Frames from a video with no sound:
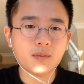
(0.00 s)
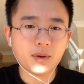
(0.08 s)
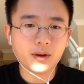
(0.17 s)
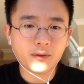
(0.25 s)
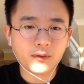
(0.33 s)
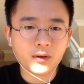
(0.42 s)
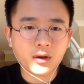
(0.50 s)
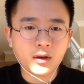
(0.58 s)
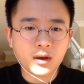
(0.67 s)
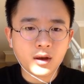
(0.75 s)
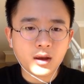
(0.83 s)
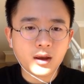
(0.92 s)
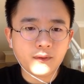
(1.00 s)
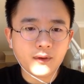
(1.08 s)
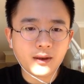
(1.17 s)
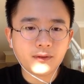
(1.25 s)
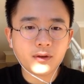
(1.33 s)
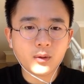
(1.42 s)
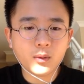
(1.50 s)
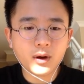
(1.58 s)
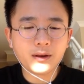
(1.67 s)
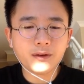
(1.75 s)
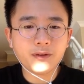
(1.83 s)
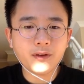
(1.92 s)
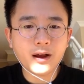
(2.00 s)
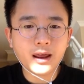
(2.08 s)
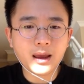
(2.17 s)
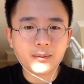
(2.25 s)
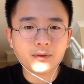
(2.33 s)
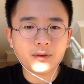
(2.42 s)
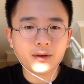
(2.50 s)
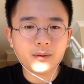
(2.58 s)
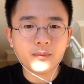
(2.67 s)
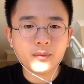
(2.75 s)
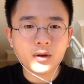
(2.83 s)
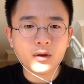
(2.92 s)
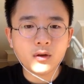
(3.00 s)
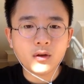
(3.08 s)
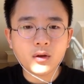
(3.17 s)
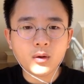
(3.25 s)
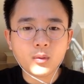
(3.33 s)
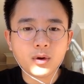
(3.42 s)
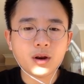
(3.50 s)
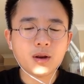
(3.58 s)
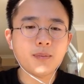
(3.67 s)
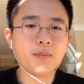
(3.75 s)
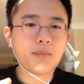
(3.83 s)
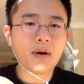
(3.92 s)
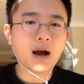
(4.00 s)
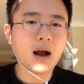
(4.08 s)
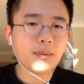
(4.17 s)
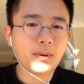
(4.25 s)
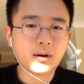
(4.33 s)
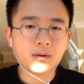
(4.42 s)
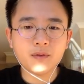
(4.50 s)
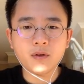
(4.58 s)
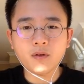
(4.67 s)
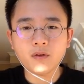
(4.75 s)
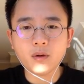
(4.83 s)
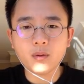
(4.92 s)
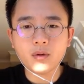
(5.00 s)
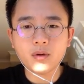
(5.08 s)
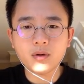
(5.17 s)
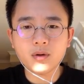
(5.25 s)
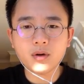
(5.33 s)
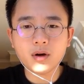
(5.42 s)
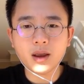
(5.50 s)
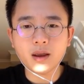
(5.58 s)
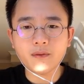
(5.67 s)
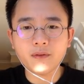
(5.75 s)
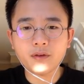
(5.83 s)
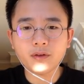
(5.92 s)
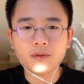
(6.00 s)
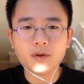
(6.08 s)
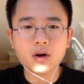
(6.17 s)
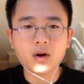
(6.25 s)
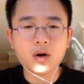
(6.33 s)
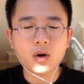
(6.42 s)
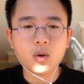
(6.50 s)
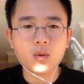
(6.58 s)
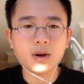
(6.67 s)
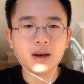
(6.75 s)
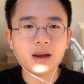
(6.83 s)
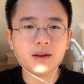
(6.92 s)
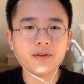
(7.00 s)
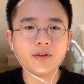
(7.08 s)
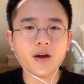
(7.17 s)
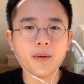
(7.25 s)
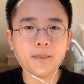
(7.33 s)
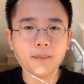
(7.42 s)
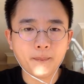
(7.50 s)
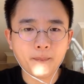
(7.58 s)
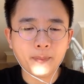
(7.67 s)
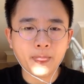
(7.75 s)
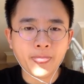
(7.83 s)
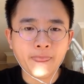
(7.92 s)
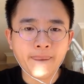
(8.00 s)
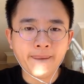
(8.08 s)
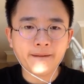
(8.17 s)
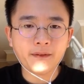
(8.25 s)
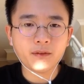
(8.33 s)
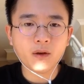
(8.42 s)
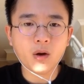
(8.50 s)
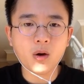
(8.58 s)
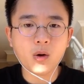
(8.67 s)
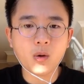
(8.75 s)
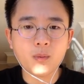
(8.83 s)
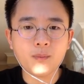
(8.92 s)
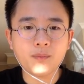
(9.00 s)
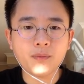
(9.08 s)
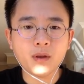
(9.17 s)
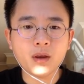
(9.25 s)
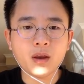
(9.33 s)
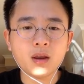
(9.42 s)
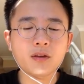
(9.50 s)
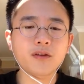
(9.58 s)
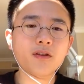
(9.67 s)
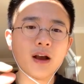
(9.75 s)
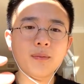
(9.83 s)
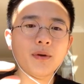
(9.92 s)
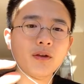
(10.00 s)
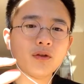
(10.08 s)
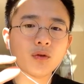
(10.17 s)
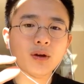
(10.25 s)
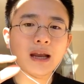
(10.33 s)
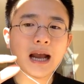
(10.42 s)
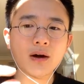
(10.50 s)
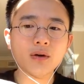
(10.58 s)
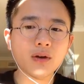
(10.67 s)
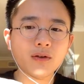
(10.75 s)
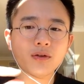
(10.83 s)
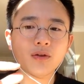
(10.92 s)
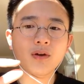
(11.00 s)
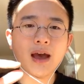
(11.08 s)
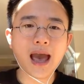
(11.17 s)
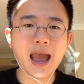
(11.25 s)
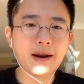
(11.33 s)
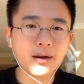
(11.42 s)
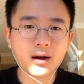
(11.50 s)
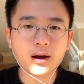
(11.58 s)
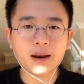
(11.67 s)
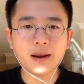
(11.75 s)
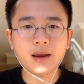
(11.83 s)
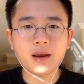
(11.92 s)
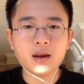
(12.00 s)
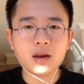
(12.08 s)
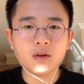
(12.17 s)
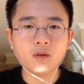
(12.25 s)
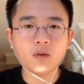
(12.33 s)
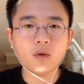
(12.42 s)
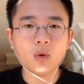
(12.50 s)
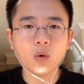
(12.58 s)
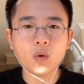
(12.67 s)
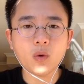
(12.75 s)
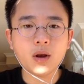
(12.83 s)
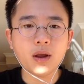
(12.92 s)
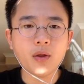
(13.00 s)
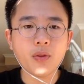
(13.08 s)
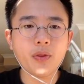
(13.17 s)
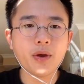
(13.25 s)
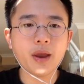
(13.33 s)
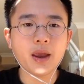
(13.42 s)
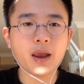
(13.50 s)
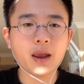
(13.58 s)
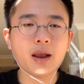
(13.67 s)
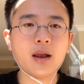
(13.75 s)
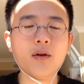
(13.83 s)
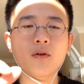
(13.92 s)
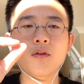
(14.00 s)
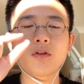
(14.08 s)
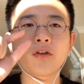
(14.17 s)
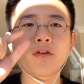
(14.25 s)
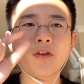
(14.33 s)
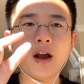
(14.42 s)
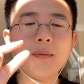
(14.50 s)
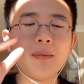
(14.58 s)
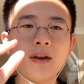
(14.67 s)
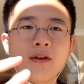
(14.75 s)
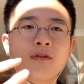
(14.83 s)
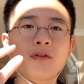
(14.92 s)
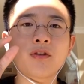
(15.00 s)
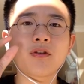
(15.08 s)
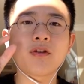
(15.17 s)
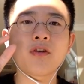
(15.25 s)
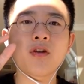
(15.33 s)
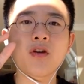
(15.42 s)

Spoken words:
minutes. If st1 is not empty, we're gonna pop. So okay, first of all, we need a sum. So the sum is to add on to the sum is the